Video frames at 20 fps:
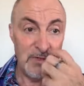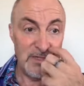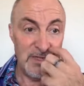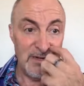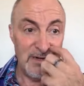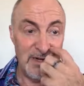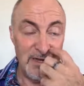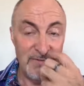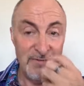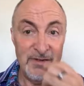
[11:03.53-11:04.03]
a
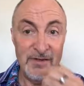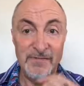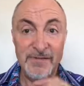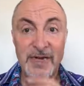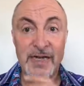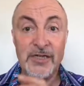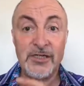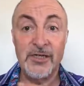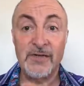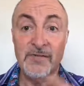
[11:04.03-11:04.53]
level of an
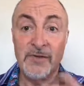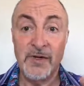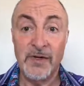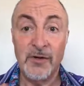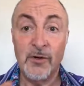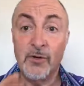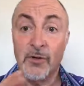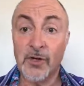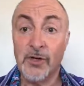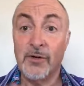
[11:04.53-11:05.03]
energy of an
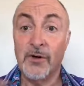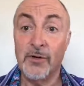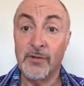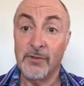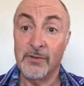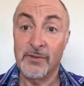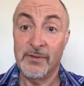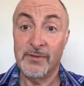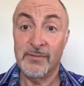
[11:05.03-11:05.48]
old crone